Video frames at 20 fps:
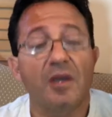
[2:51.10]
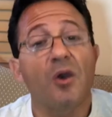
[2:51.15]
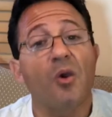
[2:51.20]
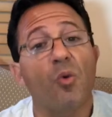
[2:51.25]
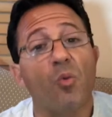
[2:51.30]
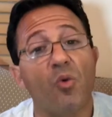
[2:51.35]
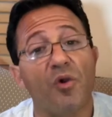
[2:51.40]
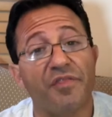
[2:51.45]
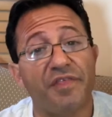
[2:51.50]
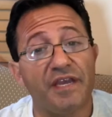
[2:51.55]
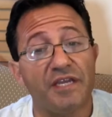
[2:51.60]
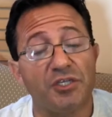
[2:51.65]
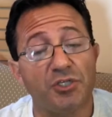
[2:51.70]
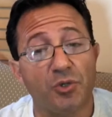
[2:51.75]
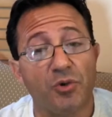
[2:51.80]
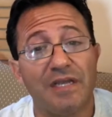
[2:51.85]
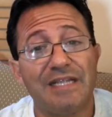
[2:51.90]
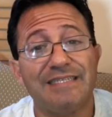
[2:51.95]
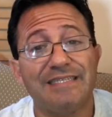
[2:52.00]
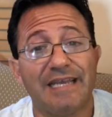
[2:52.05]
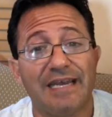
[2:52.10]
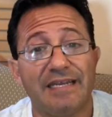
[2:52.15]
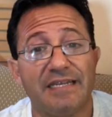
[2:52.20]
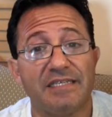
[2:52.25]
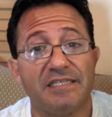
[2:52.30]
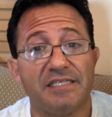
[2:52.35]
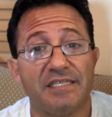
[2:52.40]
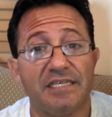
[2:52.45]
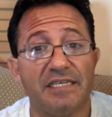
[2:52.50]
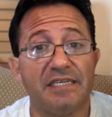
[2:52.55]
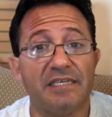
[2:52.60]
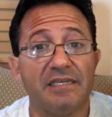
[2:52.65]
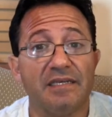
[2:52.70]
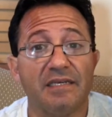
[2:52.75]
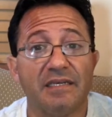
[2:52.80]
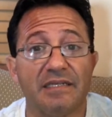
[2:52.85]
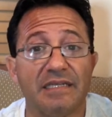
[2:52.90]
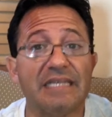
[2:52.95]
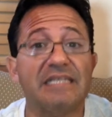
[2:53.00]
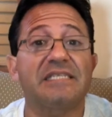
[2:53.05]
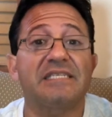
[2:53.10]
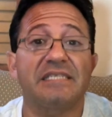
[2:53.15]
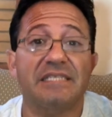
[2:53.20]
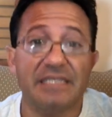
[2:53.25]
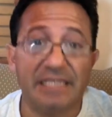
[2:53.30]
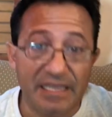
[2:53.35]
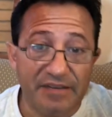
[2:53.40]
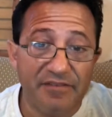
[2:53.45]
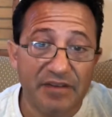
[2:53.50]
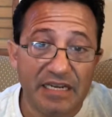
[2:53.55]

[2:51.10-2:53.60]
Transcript: With a joint tenancy, let's give an